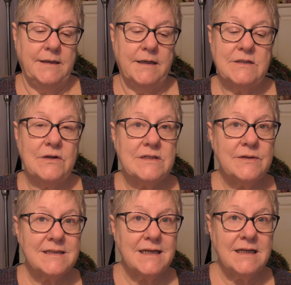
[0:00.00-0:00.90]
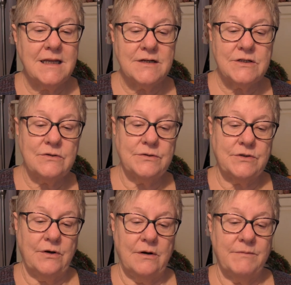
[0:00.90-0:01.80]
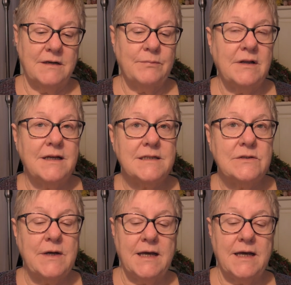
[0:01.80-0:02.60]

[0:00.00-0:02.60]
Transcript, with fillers: And it's also a psychological term that applies to